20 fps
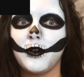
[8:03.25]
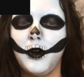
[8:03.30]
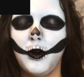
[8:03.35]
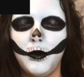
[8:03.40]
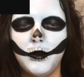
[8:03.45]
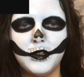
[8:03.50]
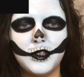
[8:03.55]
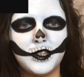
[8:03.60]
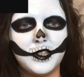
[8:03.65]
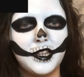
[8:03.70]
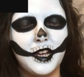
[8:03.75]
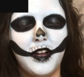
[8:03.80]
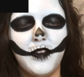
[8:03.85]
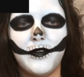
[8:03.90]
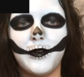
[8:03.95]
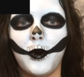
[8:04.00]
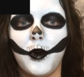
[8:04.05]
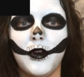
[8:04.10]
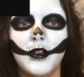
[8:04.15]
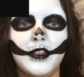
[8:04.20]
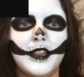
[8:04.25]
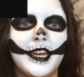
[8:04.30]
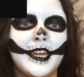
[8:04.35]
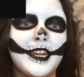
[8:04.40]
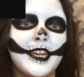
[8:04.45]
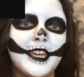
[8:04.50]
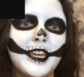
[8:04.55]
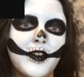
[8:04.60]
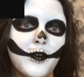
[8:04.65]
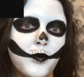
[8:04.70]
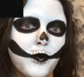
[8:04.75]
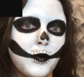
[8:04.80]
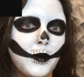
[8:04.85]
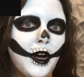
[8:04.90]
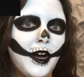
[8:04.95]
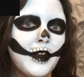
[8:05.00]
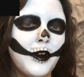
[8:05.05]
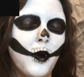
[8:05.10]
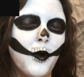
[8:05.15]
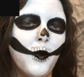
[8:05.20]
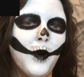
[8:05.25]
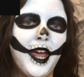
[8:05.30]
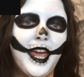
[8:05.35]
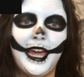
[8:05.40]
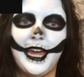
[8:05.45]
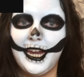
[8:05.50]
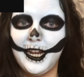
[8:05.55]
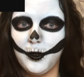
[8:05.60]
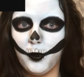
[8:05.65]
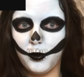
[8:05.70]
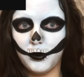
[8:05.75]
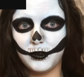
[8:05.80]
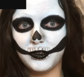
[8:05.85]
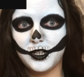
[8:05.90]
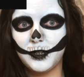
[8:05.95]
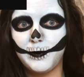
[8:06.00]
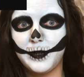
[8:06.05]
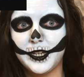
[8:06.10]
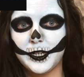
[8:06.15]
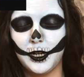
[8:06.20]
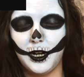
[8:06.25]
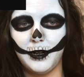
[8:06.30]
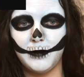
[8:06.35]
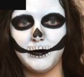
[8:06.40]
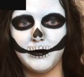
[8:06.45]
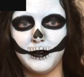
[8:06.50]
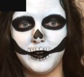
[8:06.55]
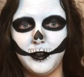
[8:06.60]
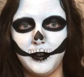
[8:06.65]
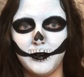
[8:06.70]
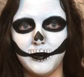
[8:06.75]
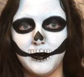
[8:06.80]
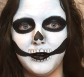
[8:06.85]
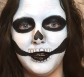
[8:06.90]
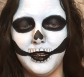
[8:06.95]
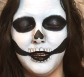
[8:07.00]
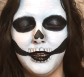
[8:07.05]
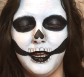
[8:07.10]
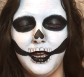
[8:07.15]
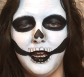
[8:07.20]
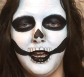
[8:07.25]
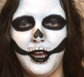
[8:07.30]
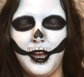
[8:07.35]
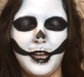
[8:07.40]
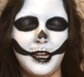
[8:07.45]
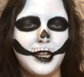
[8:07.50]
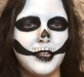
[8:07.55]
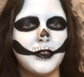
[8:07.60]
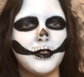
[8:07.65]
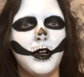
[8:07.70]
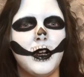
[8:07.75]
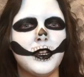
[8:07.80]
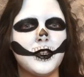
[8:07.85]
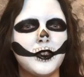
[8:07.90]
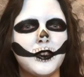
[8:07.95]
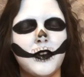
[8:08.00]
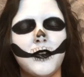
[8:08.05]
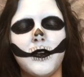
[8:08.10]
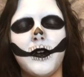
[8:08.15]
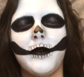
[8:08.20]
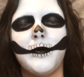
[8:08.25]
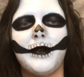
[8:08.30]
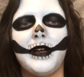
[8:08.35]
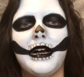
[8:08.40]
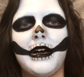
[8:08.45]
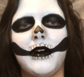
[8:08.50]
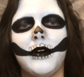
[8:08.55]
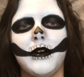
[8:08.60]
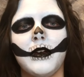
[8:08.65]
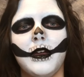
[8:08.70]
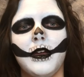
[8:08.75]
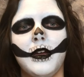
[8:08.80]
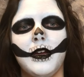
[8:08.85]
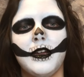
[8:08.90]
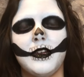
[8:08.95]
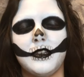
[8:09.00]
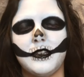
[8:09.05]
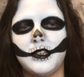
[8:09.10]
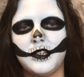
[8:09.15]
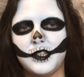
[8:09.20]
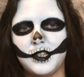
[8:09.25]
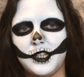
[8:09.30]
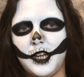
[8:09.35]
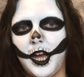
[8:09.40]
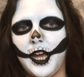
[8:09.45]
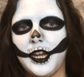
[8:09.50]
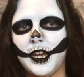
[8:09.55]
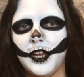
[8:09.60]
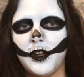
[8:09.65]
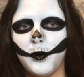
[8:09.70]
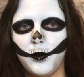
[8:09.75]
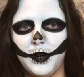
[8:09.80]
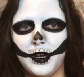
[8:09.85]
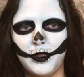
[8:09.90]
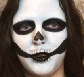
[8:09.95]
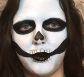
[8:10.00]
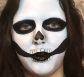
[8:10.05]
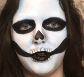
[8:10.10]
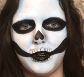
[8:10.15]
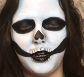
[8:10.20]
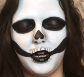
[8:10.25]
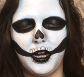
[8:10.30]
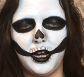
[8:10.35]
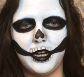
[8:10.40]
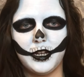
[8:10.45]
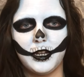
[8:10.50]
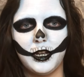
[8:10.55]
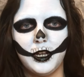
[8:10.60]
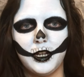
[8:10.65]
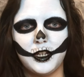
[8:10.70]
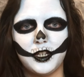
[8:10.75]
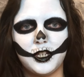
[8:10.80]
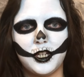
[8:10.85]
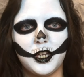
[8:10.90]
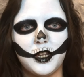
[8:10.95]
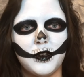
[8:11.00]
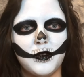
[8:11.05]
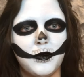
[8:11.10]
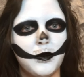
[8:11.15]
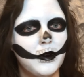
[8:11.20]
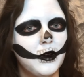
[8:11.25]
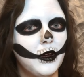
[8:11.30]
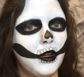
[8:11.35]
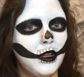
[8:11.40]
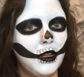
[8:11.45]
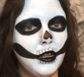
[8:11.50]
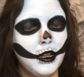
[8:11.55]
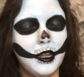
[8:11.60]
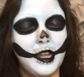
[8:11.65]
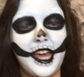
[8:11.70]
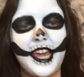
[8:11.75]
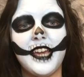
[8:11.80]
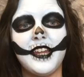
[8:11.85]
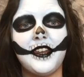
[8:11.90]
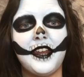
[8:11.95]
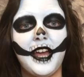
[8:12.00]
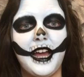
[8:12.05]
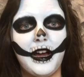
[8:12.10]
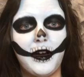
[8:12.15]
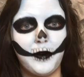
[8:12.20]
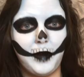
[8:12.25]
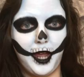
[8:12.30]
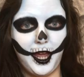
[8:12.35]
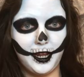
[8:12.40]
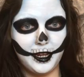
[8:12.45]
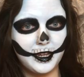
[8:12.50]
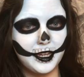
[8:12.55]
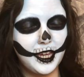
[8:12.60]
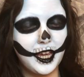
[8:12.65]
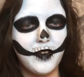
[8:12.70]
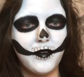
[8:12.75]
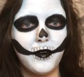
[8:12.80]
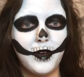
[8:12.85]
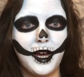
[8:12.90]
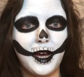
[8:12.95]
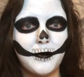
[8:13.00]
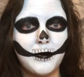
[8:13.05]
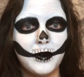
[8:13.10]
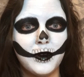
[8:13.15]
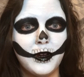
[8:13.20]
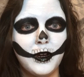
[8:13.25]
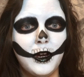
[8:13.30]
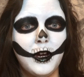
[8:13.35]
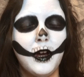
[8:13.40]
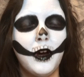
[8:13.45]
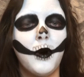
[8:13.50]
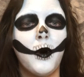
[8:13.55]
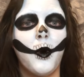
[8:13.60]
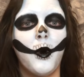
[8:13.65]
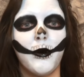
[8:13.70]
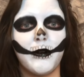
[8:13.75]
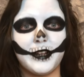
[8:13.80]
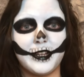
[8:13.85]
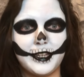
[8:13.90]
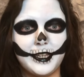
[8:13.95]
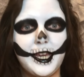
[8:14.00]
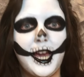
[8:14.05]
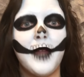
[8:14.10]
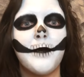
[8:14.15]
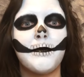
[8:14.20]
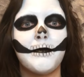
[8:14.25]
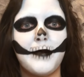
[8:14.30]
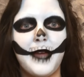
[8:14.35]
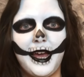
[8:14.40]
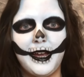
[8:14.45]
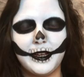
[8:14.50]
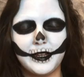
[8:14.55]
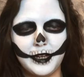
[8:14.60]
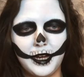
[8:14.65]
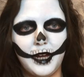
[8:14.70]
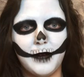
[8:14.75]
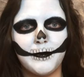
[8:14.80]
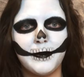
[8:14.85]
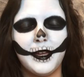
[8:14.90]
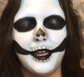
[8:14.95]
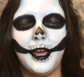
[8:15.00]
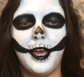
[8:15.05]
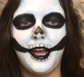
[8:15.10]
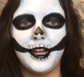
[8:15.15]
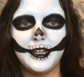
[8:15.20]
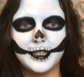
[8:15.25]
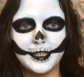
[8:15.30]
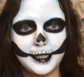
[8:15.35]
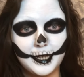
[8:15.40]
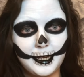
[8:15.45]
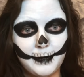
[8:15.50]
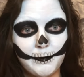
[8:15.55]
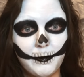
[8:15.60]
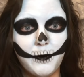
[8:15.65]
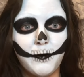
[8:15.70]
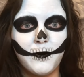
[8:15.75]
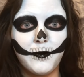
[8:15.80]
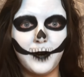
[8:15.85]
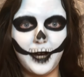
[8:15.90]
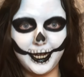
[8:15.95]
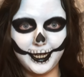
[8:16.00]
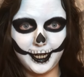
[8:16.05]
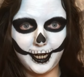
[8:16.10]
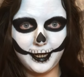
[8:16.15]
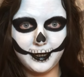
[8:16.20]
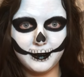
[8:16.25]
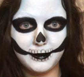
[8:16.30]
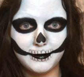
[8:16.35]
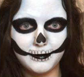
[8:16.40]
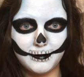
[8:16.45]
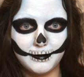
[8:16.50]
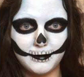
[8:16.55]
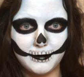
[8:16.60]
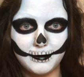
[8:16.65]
your old self or letting it rot away in order to become new. And it's also about deciding whether or not to lay down and give up or get back up and keep fighting.